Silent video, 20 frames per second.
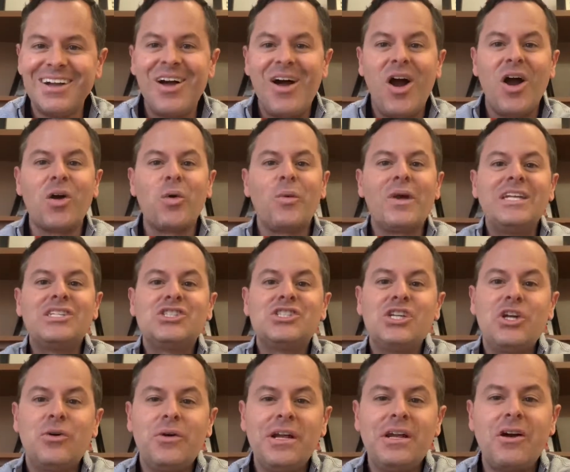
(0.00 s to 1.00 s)
Are we
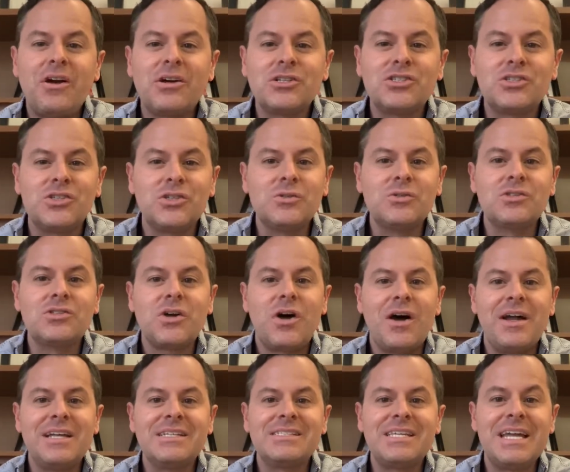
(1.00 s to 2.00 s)
cheering our students on
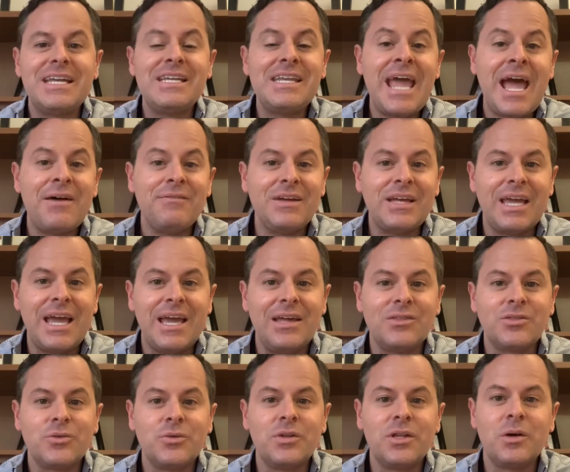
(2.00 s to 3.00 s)
as they navigate
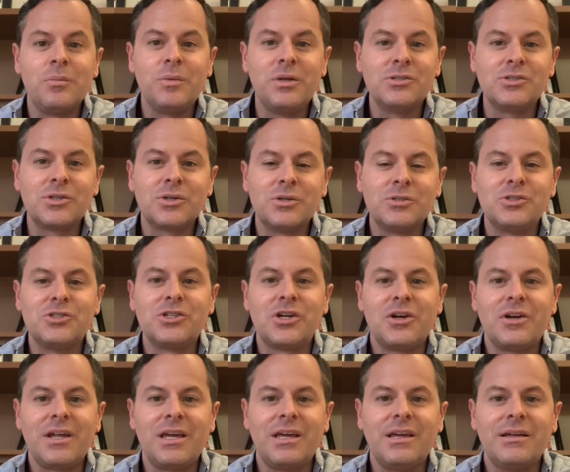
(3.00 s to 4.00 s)
through their musical
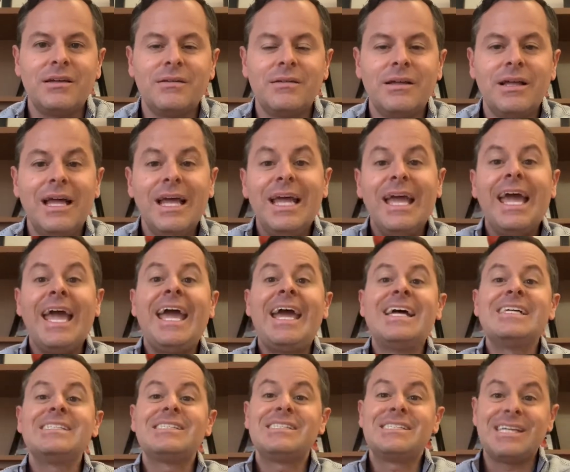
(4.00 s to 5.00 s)
journey?
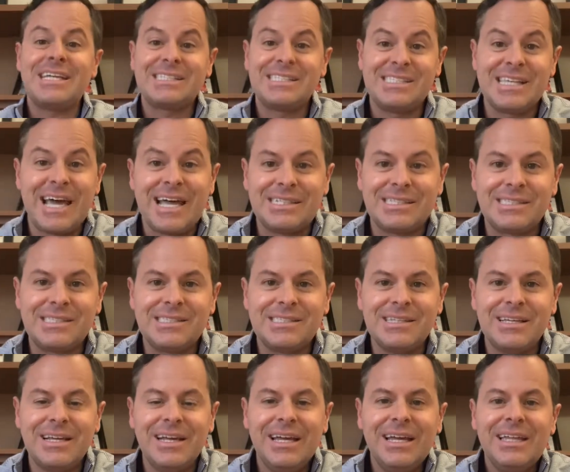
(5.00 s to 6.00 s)
And success.
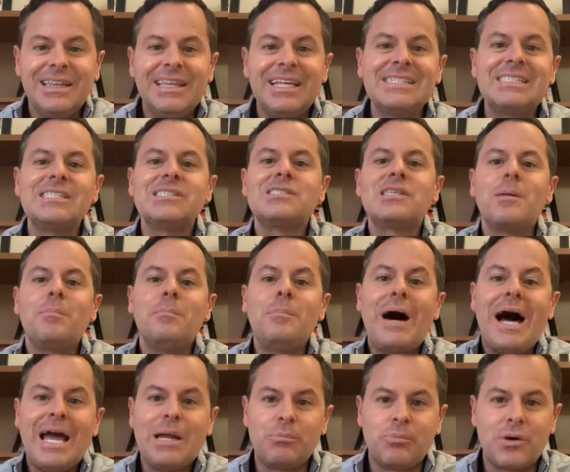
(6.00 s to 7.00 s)
This is the
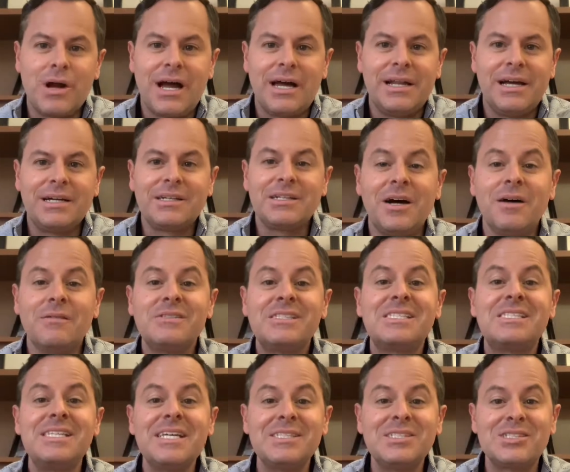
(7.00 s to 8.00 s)
byproduct
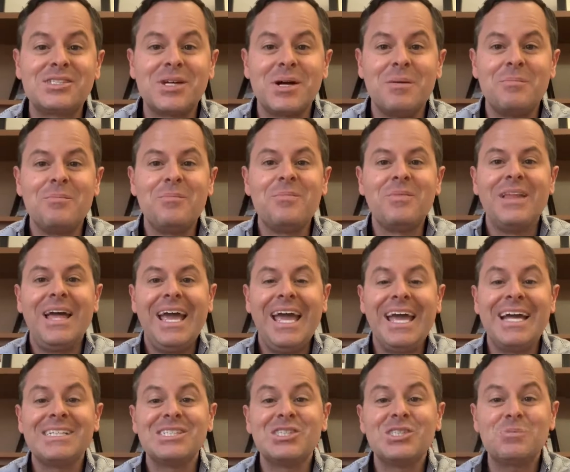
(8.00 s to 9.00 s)
system
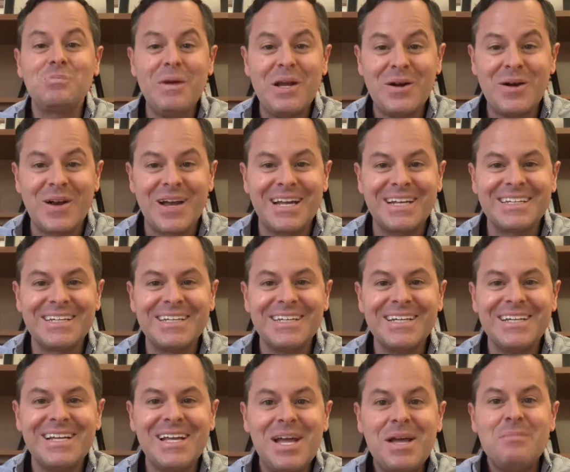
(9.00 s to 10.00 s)
and spirit,
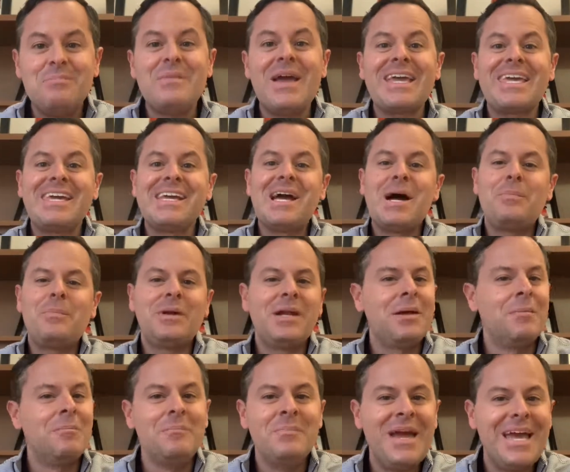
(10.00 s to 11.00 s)
making up an
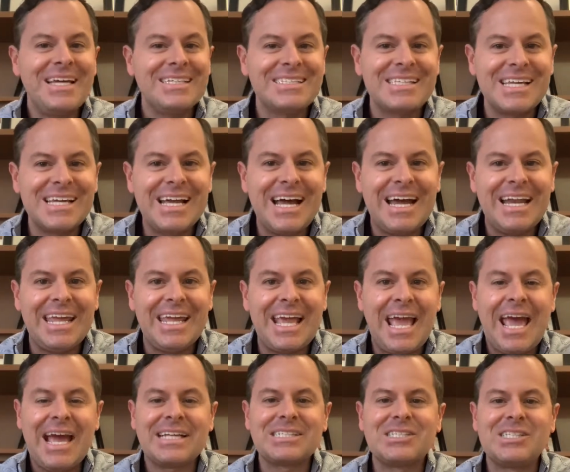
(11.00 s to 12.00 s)
amazing guiding
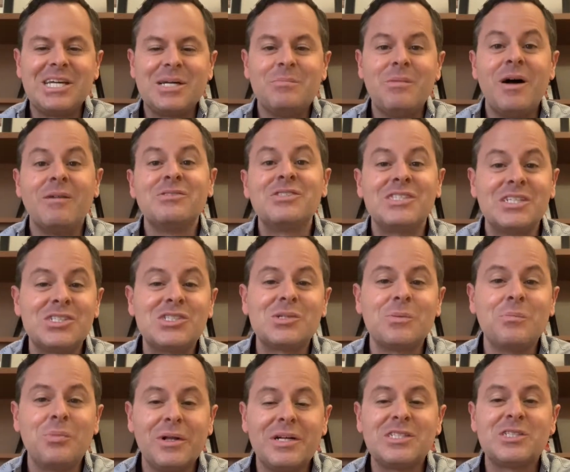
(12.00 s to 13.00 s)
axiom of system
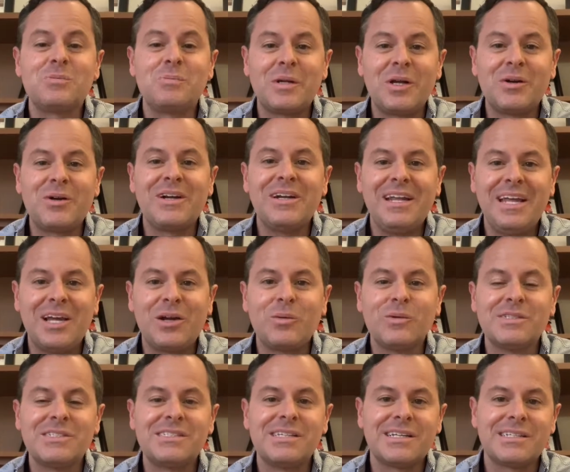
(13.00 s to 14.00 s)
plus spirit
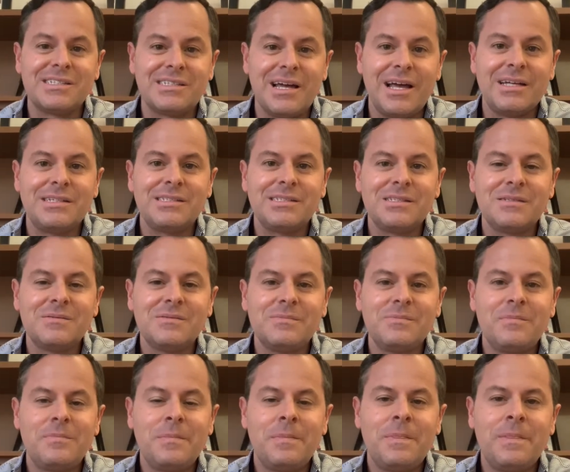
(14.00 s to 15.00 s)
equals success.
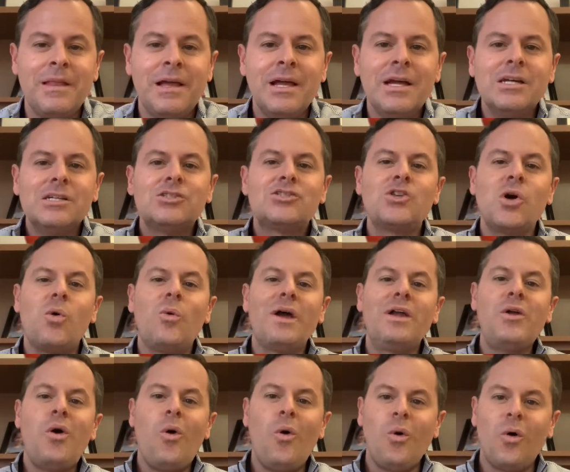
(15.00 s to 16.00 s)
So,
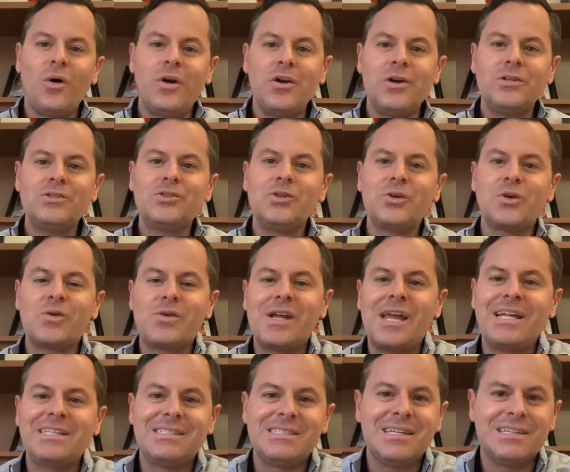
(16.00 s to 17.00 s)
in order to
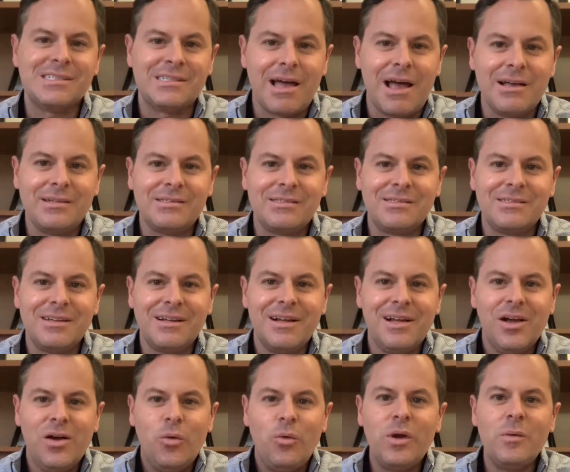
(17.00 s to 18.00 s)
create success,
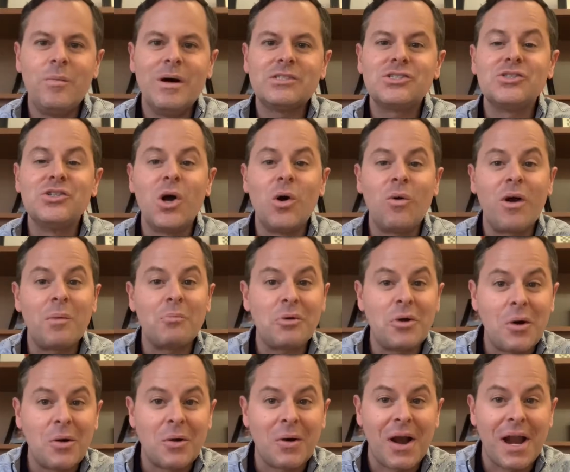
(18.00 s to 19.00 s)
we must know our
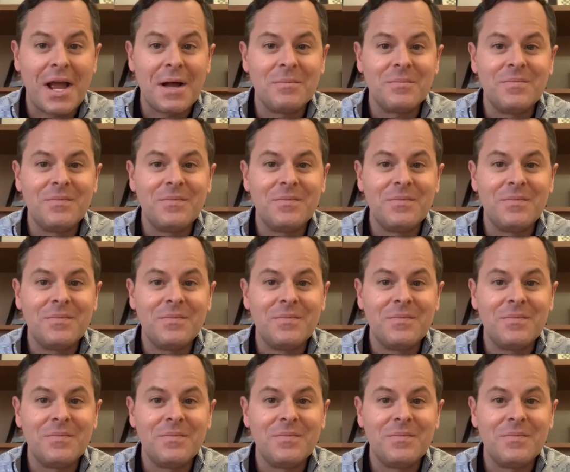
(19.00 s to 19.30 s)
program.